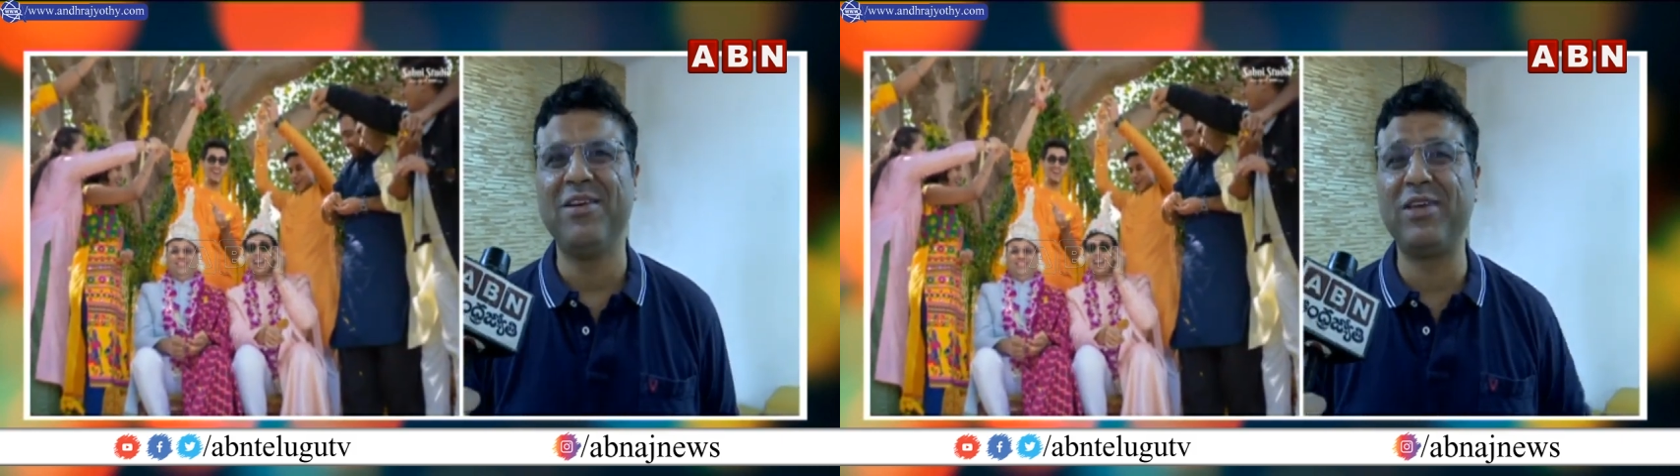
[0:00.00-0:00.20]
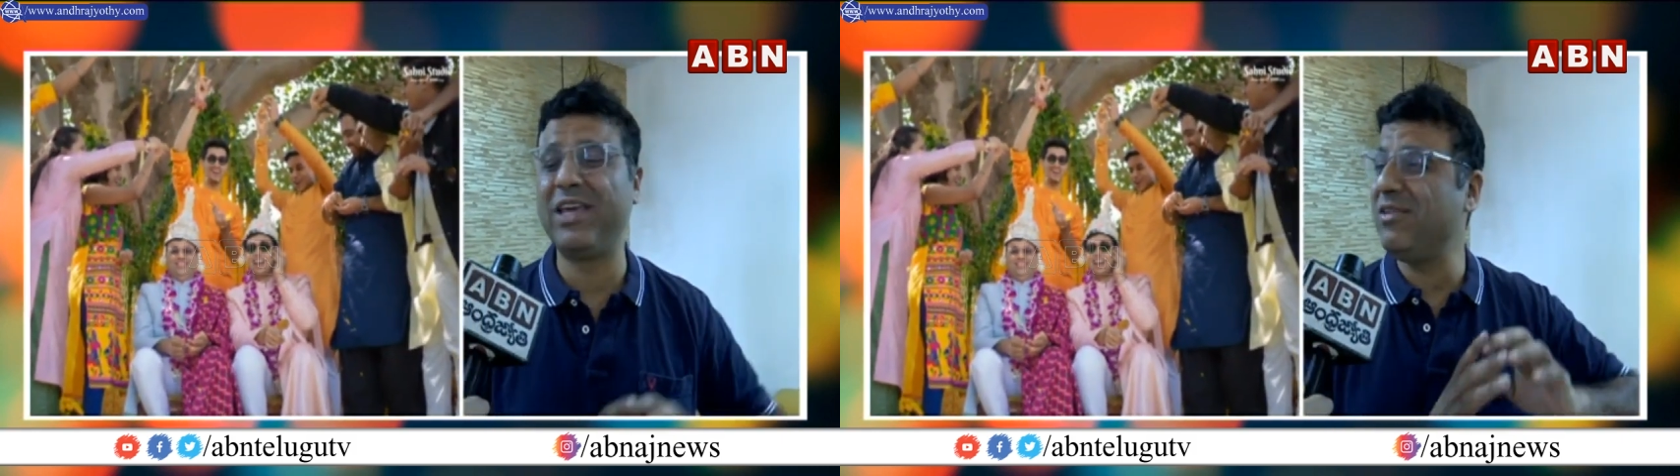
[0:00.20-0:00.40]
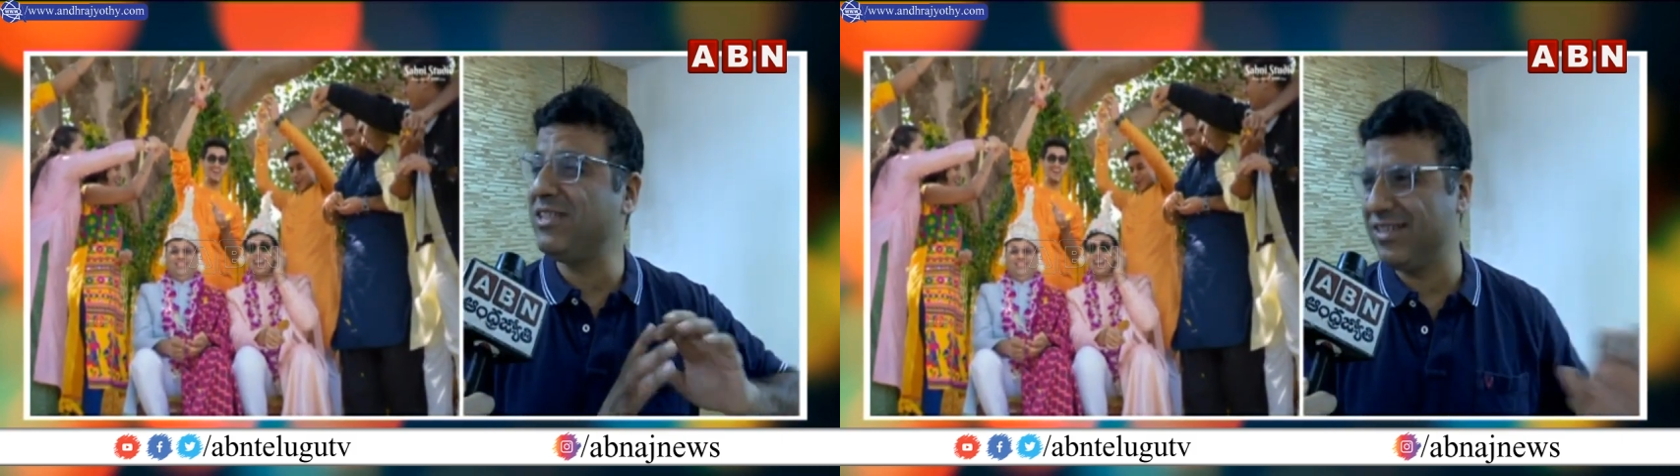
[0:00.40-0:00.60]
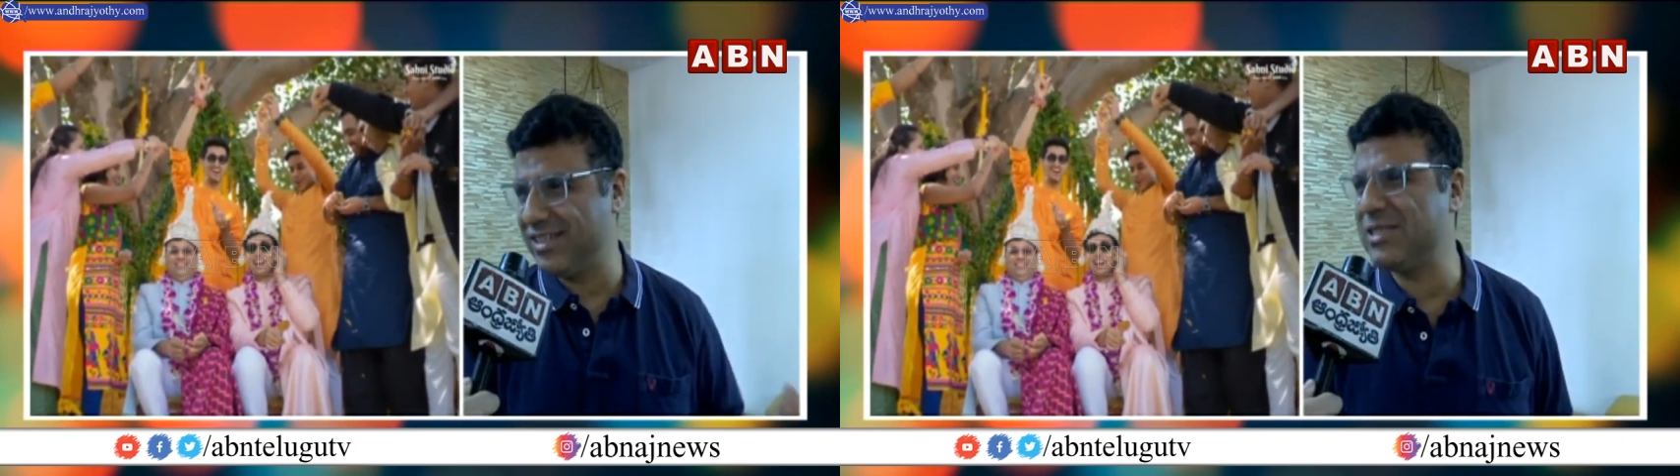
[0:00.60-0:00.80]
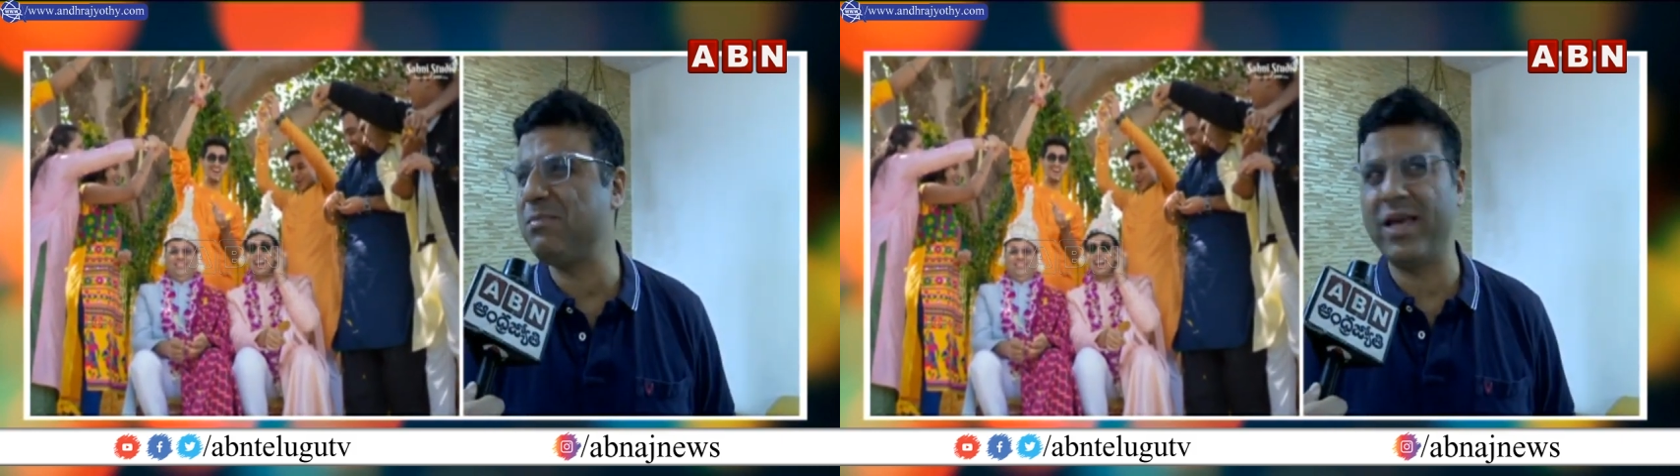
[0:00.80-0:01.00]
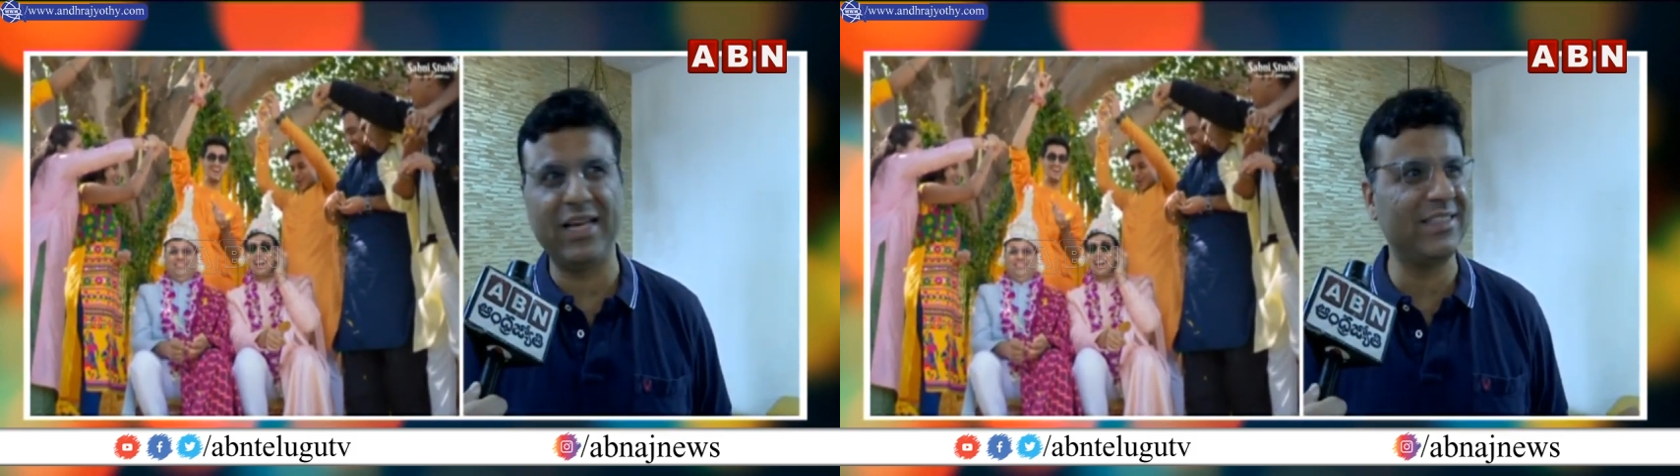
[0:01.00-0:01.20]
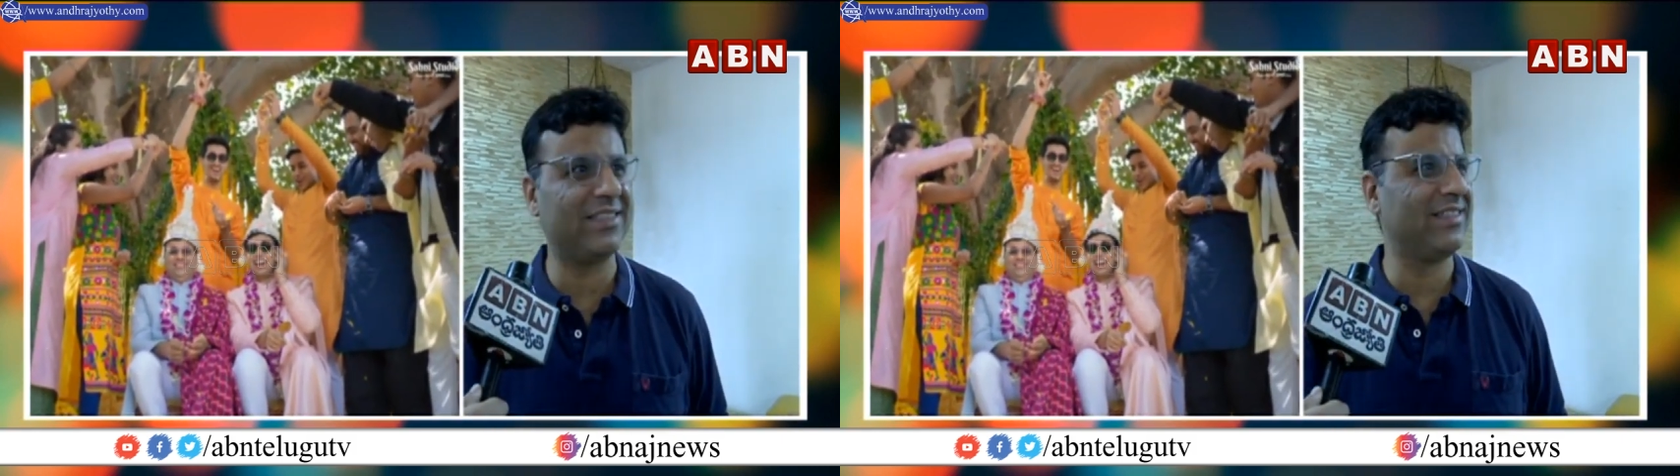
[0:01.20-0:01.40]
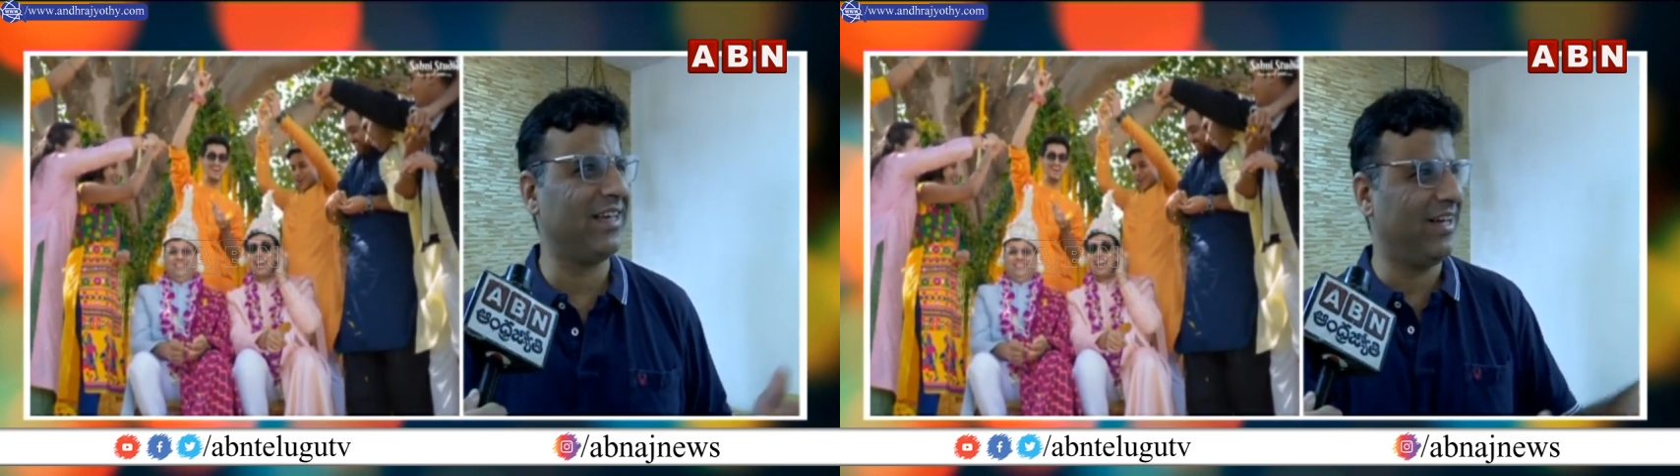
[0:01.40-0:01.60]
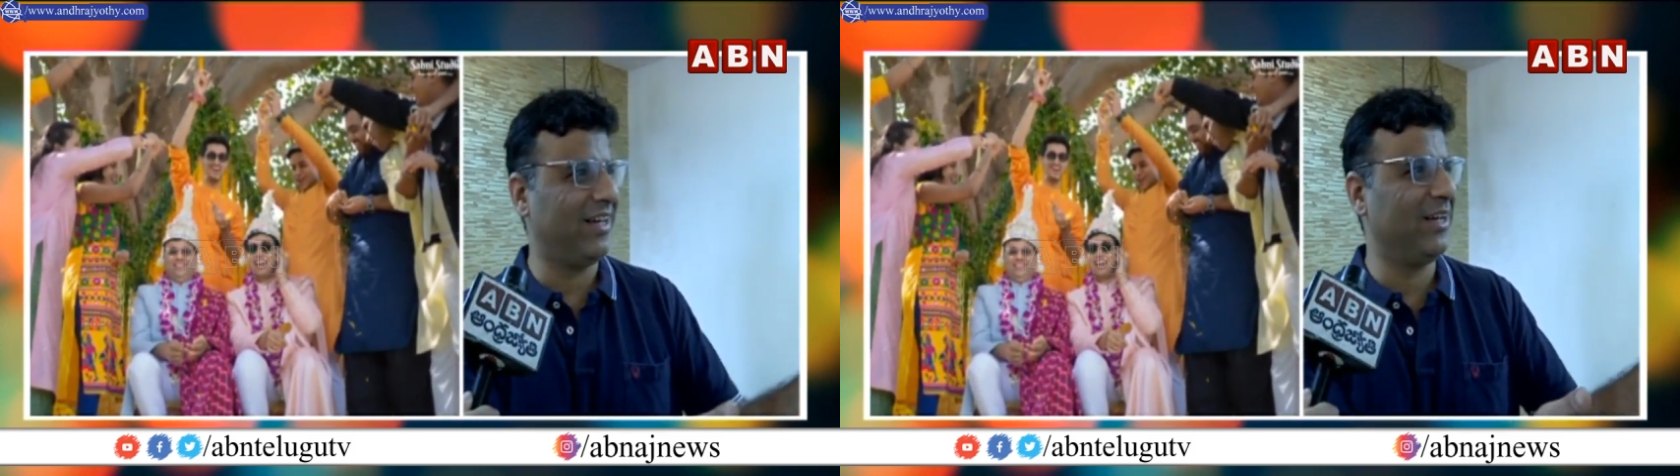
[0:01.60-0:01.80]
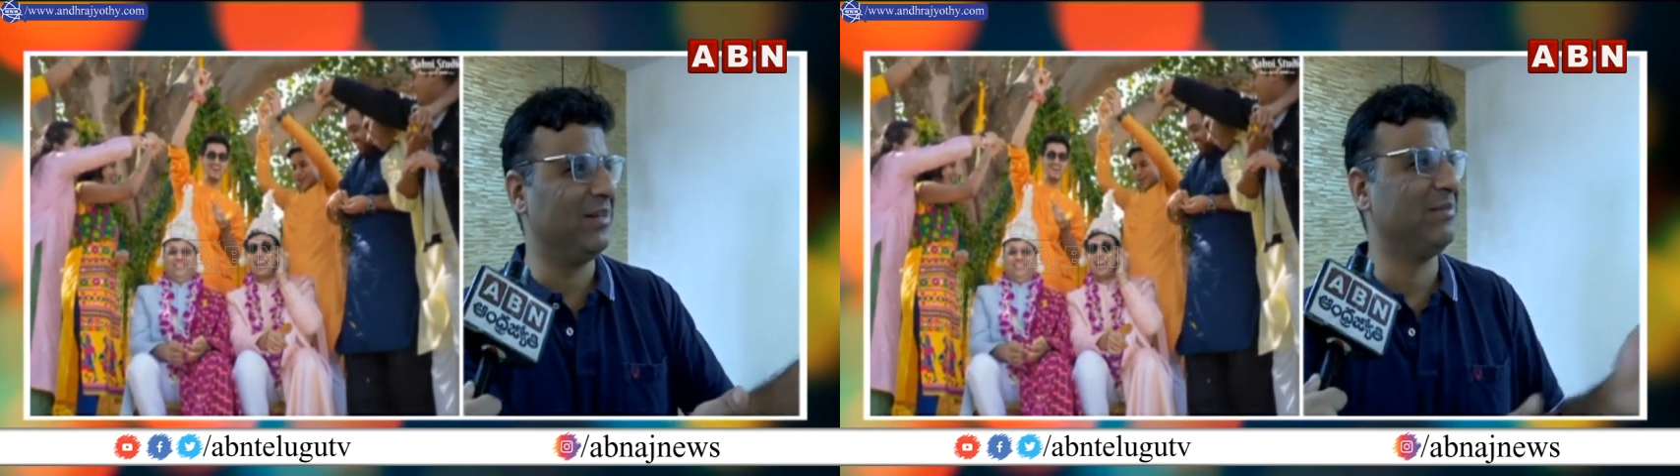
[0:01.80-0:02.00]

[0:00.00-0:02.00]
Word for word: we give each other space. Uh, um. you